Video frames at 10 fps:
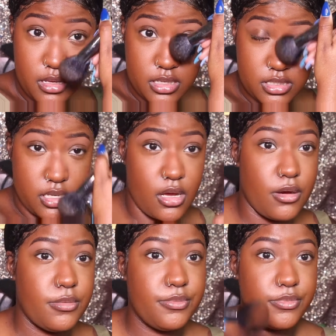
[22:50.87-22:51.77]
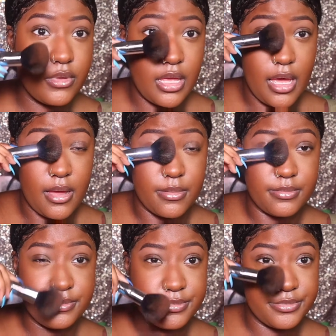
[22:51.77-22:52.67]
So, yeah.
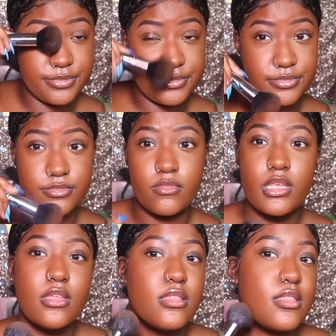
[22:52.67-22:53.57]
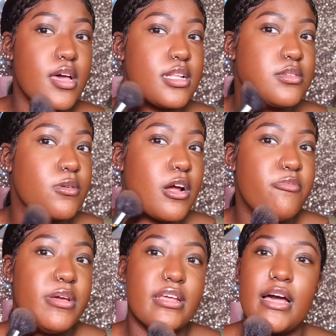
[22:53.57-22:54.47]
That's where I've
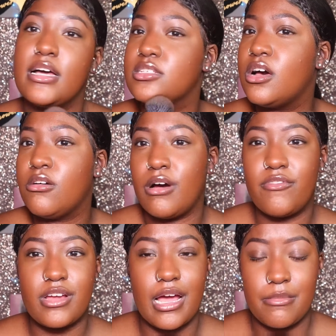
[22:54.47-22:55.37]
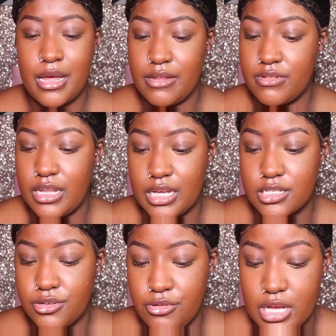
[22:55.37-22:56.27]
been, guys. Oh, I forgot. I'm not even, like,
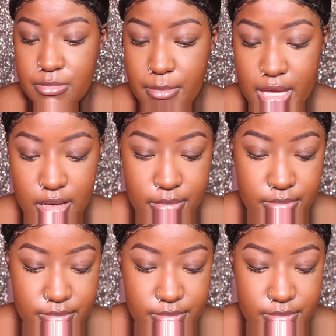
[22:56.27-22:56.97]
showing you guys my makeup.